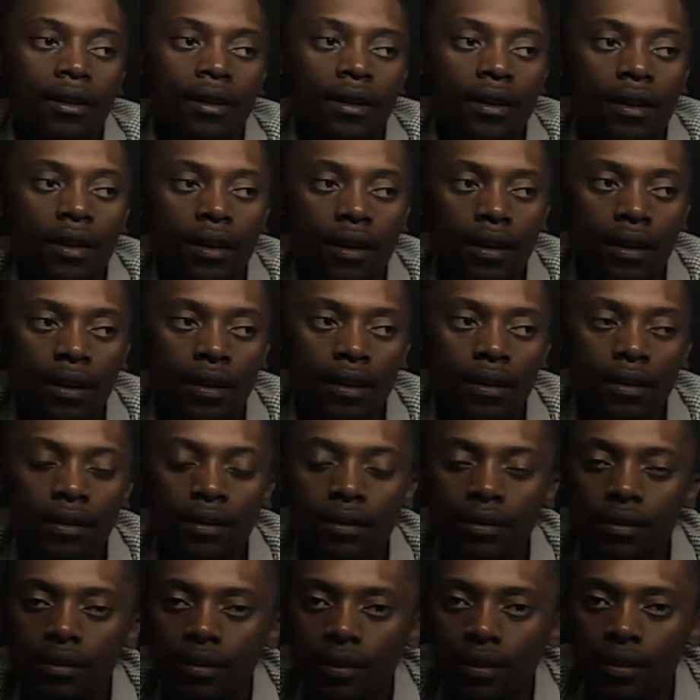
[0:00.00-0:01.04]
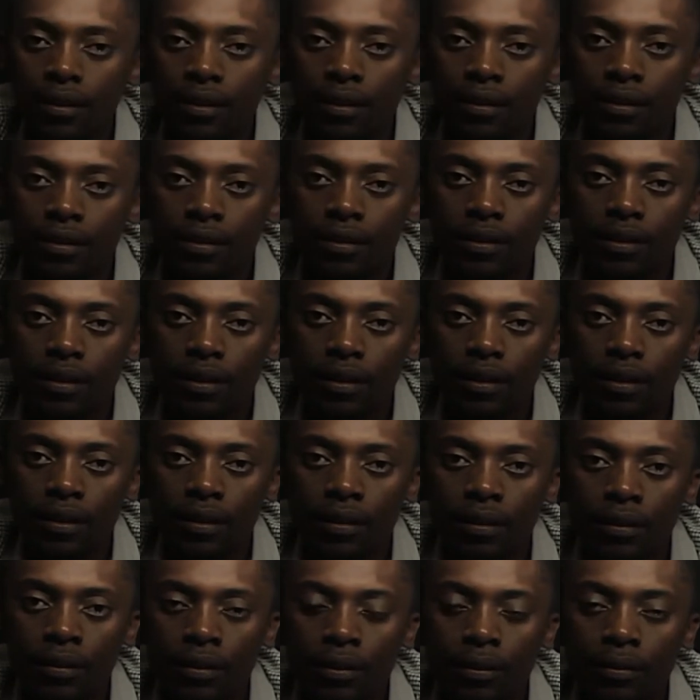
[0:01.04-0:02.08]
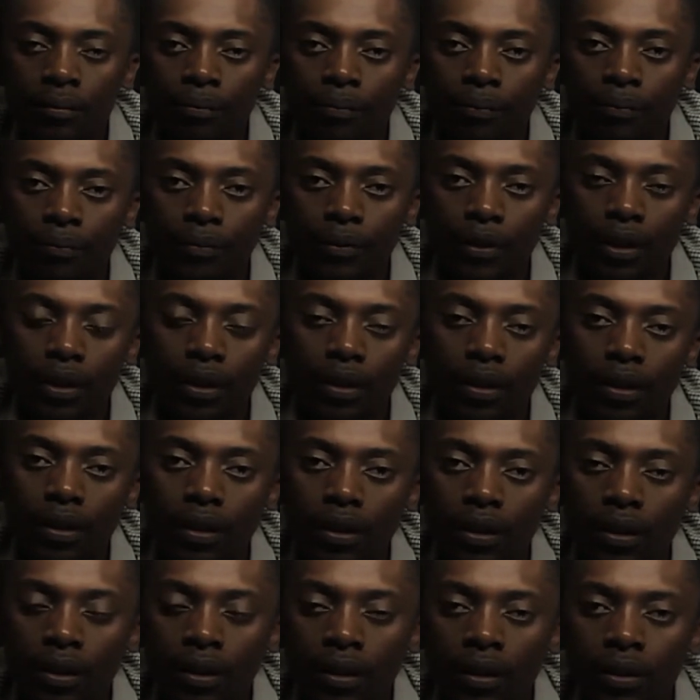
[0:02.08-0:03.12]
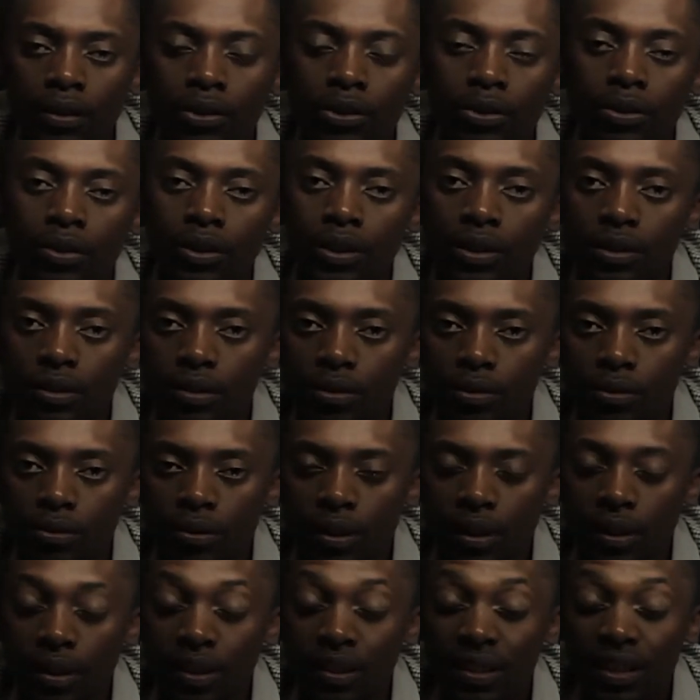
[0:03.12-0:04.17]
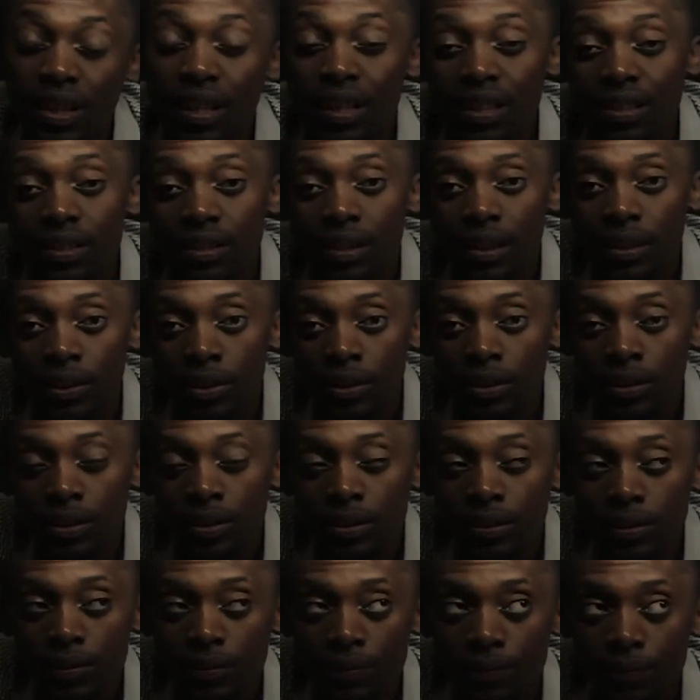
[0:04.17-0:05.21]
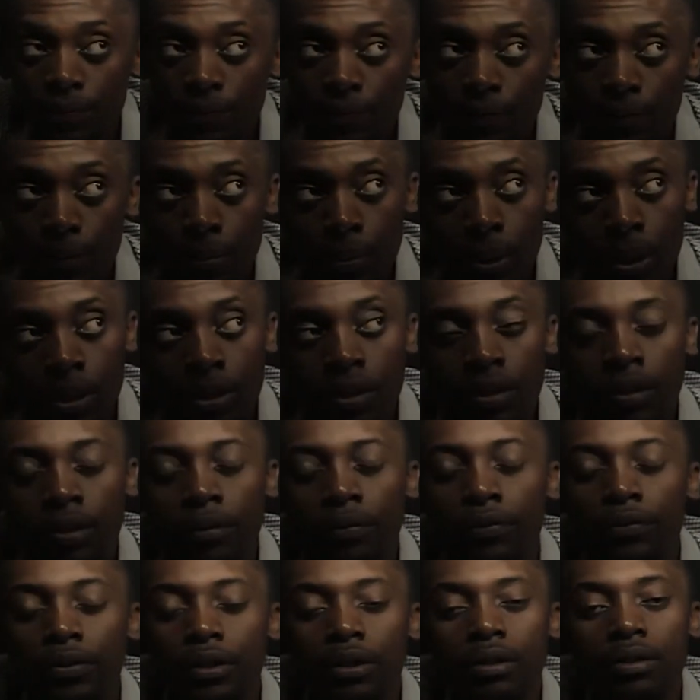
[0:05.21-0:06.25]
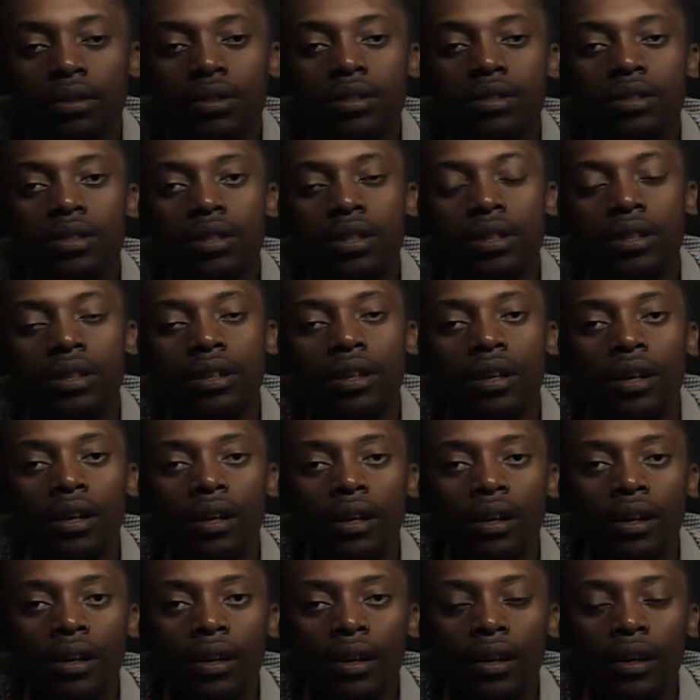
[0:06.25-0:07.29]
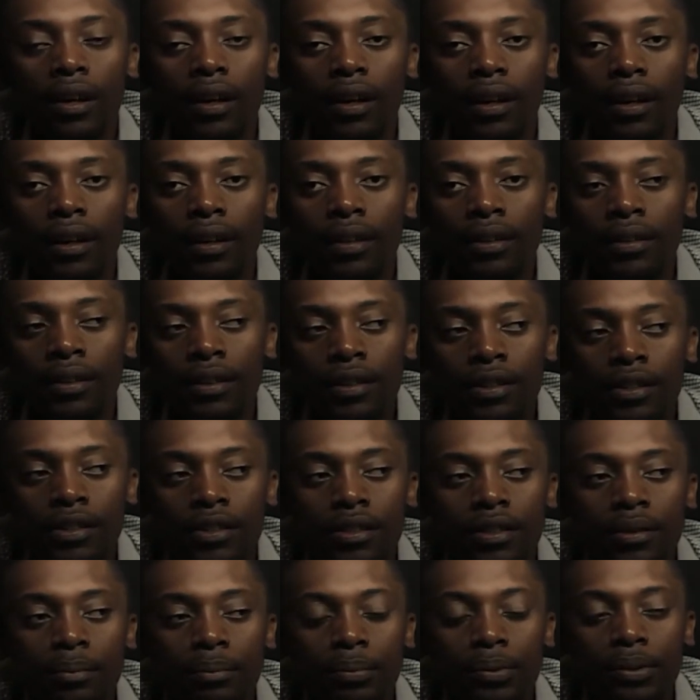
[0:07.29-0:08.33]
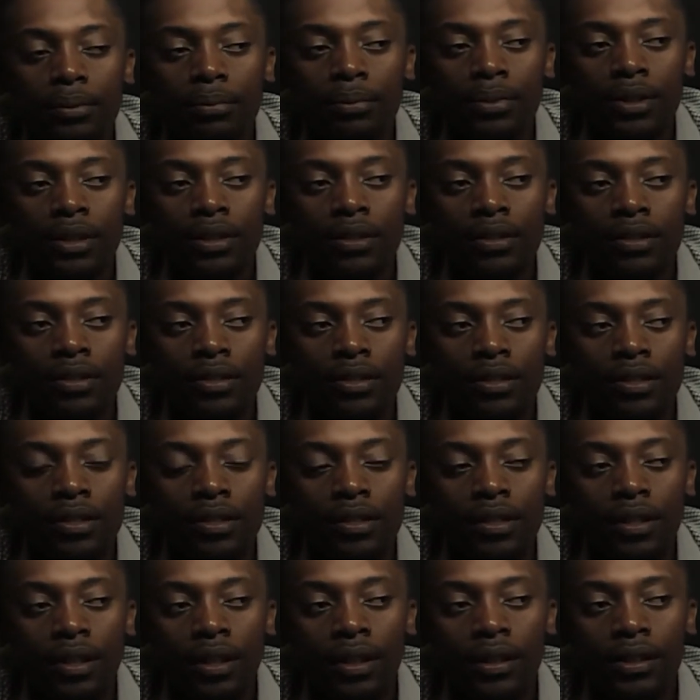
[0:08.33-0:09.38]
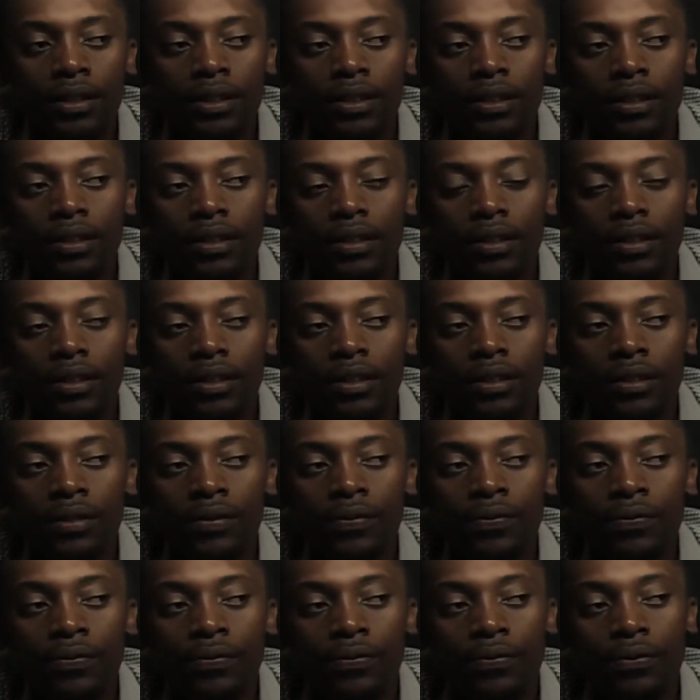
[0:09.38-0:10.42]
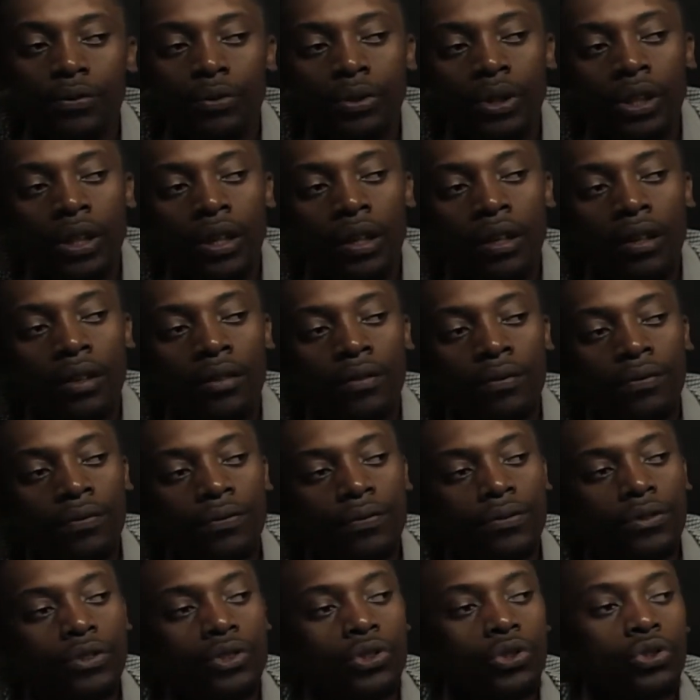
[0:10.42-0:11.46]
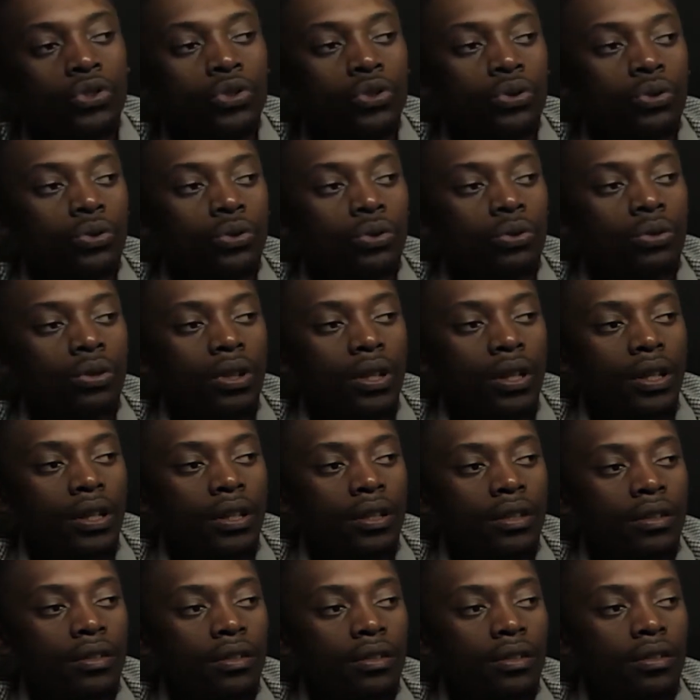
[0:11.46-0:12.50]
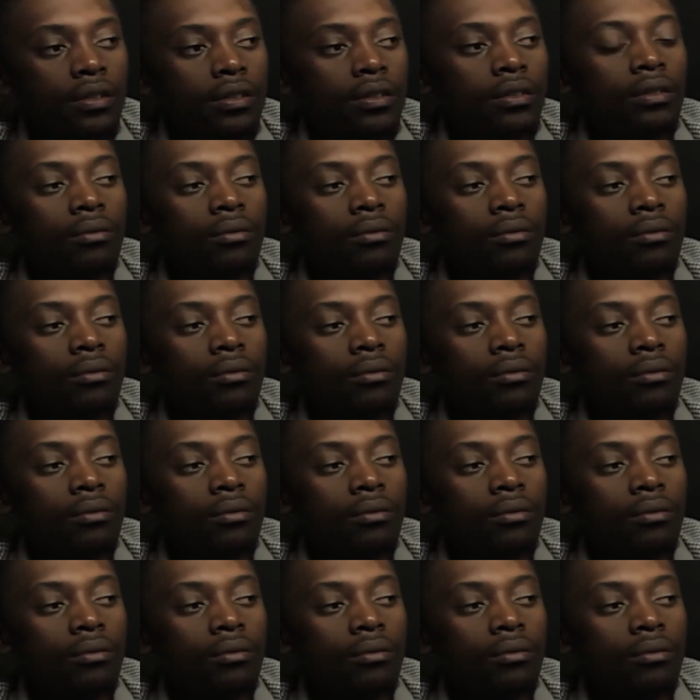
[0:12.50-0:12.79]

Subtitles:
Hertz is a unit, or rather the SI unit for measuring frequency, and this simply means that if we have 2 Hertz,